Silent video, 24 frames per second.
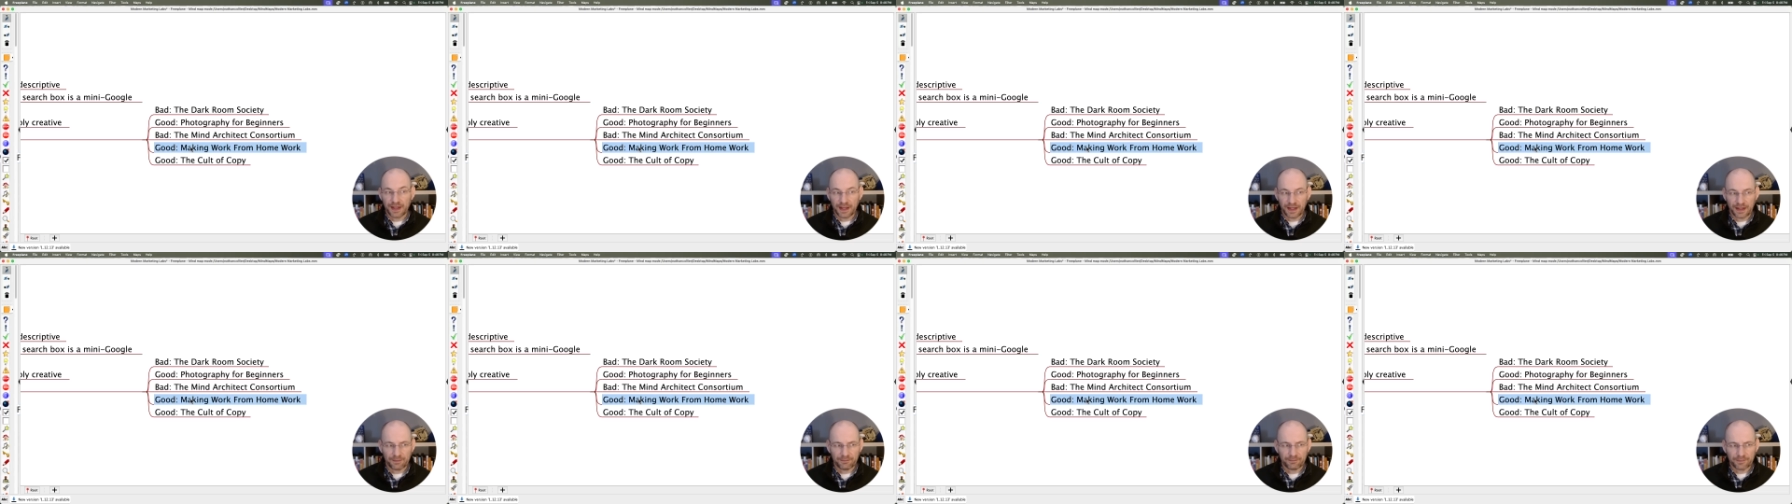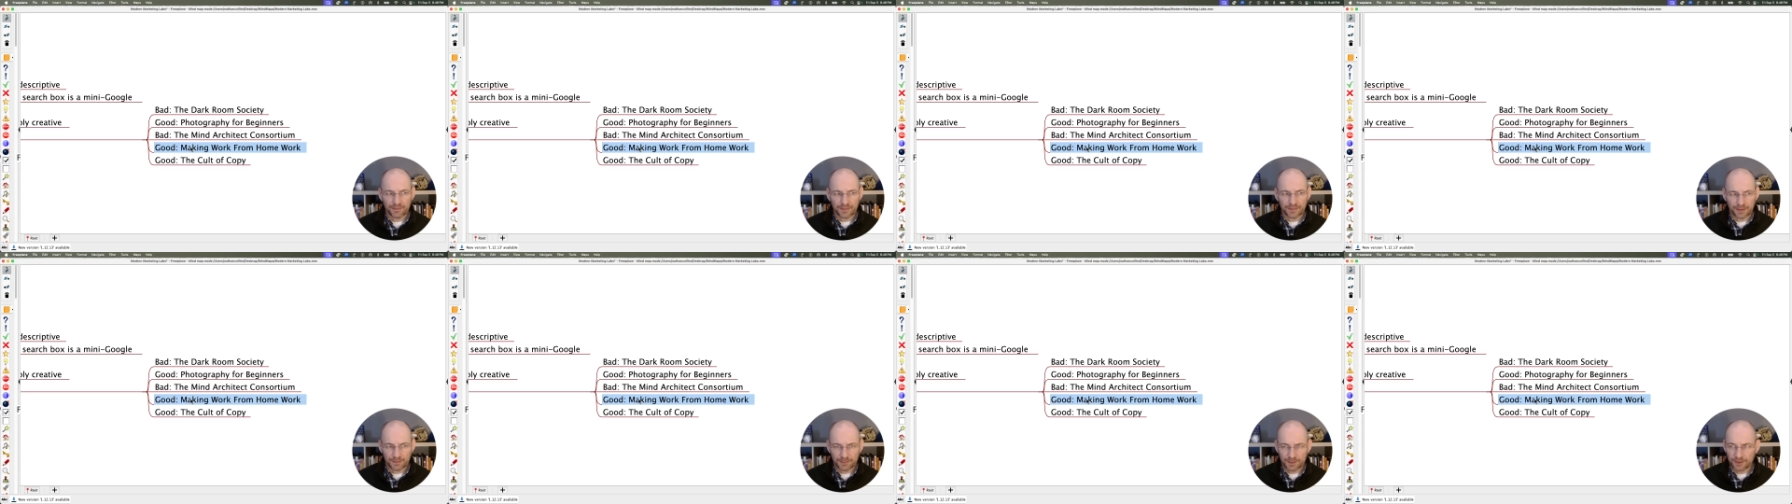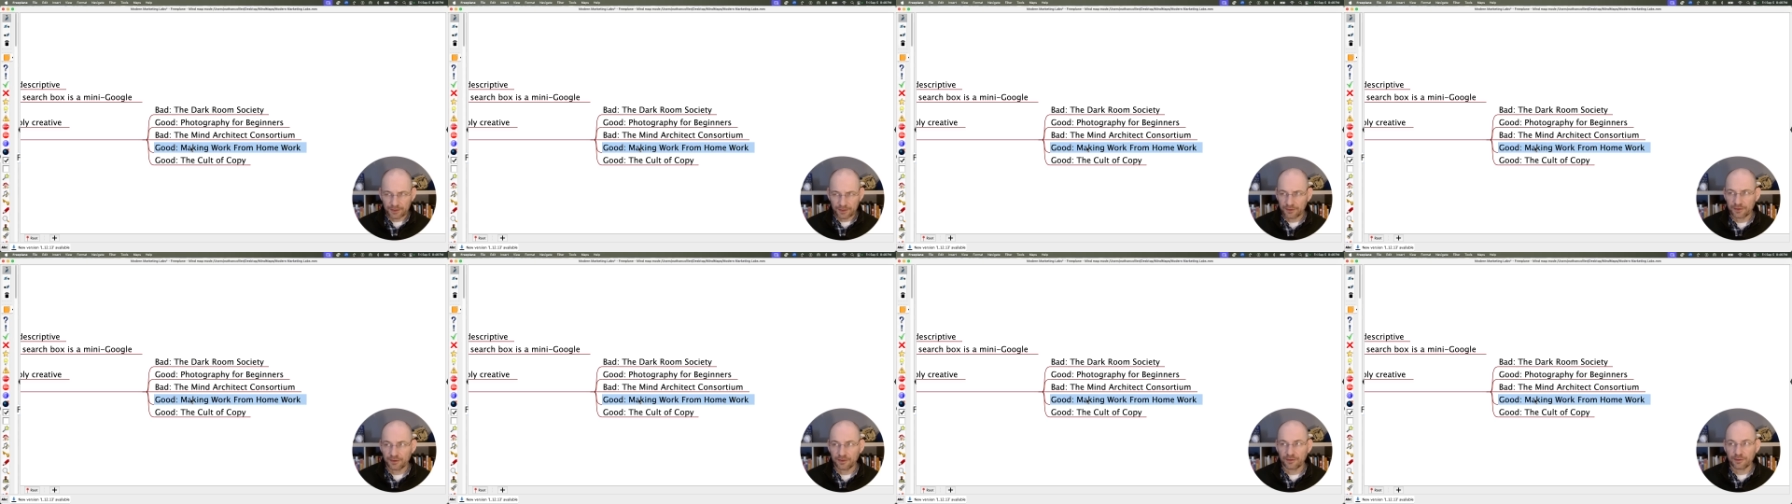I'm going to
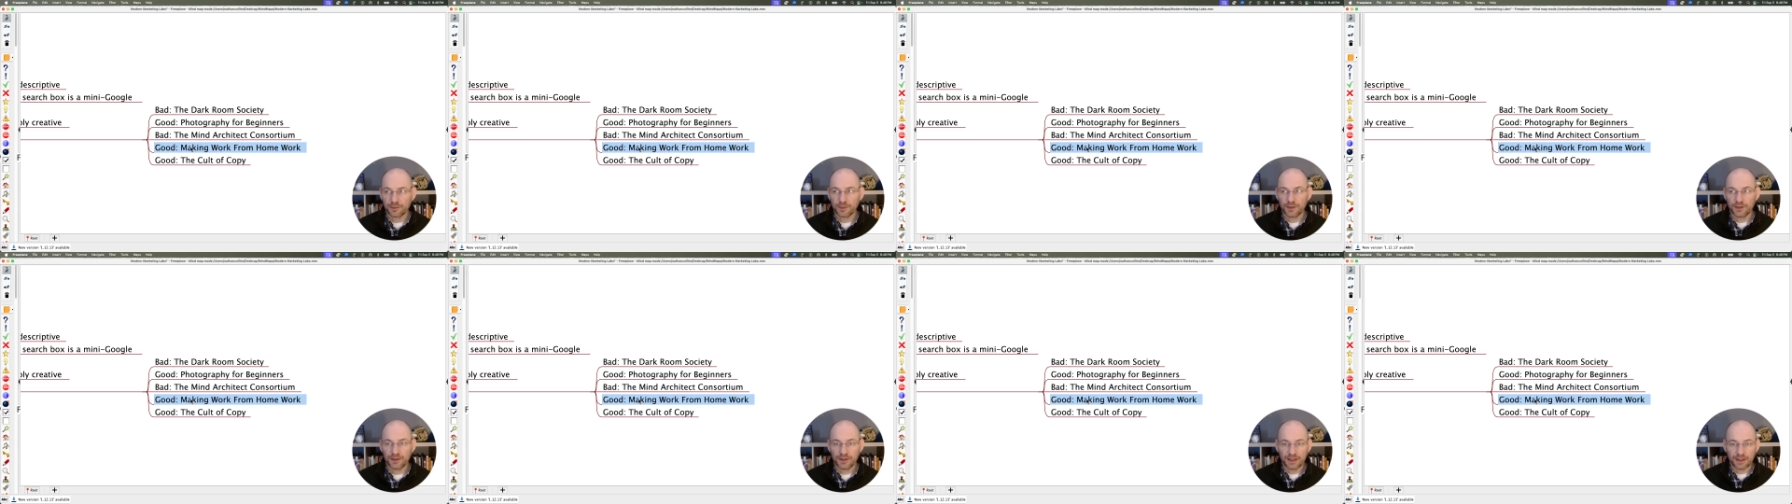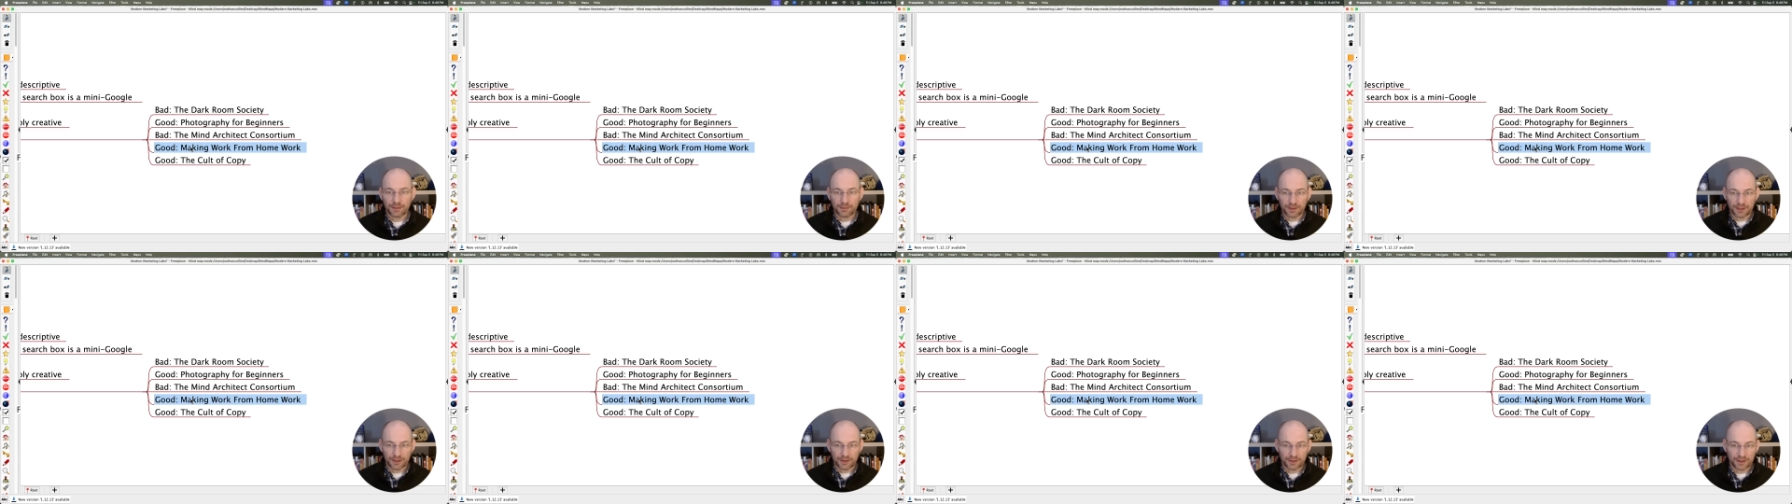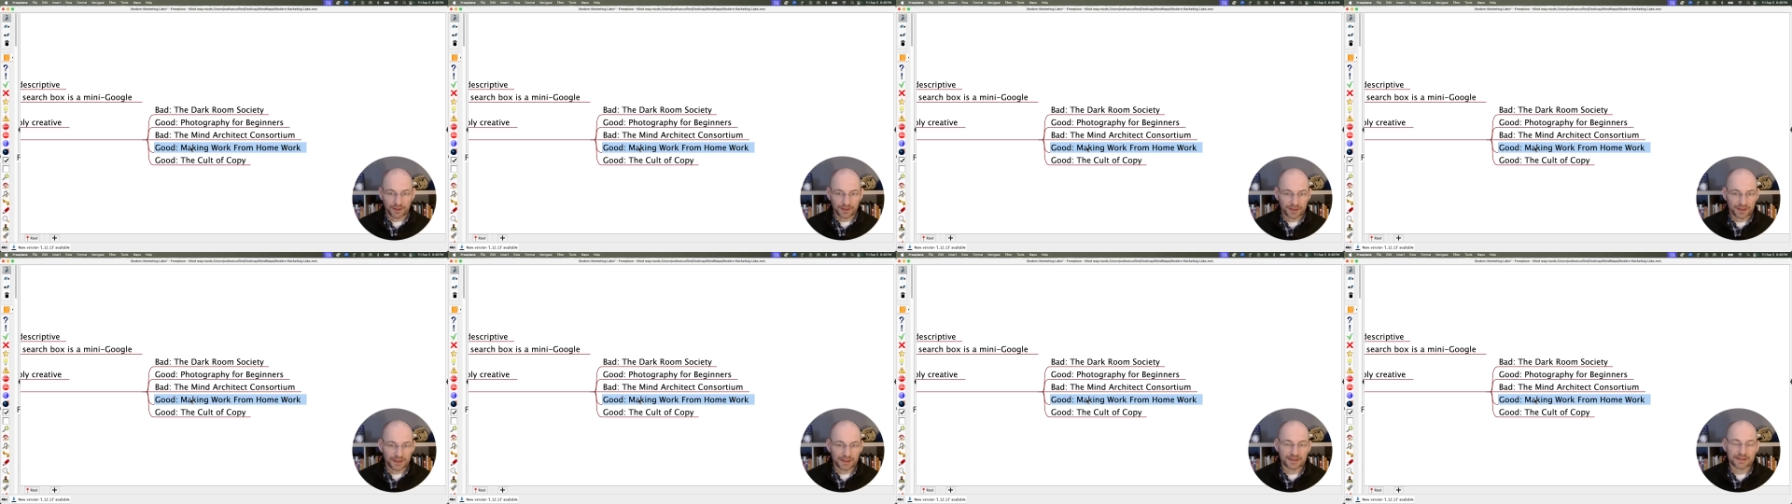start this community. I'm going to call it
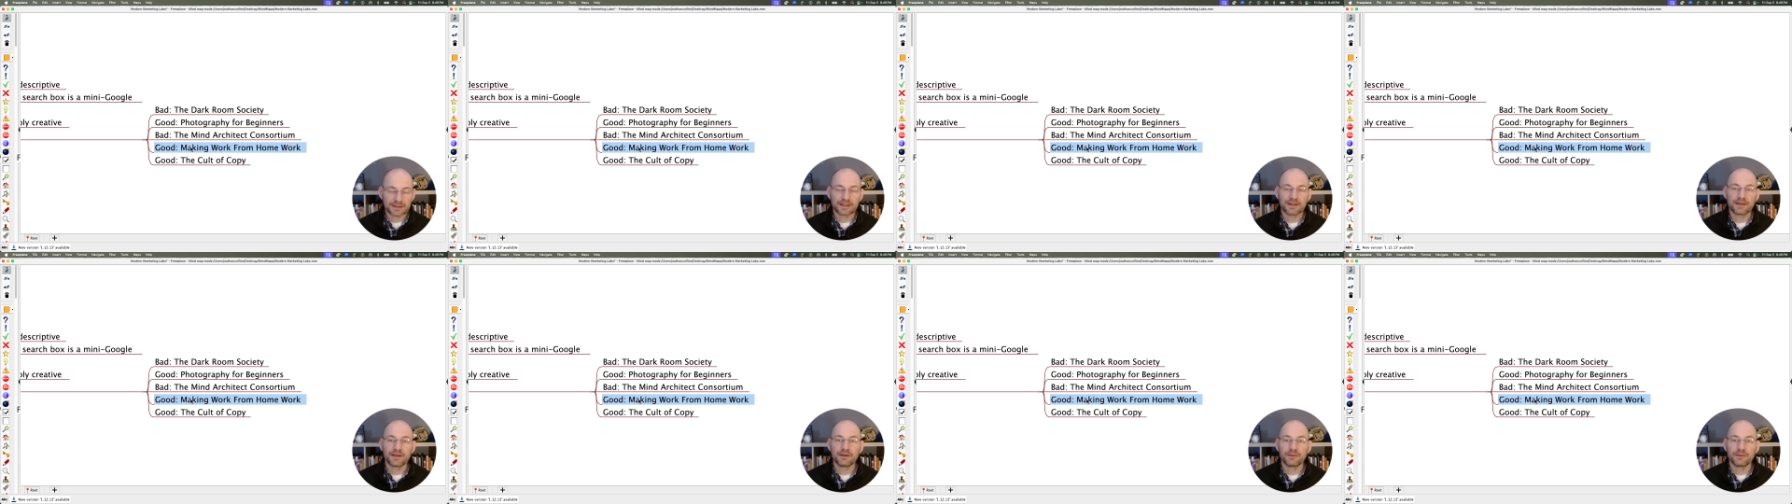this.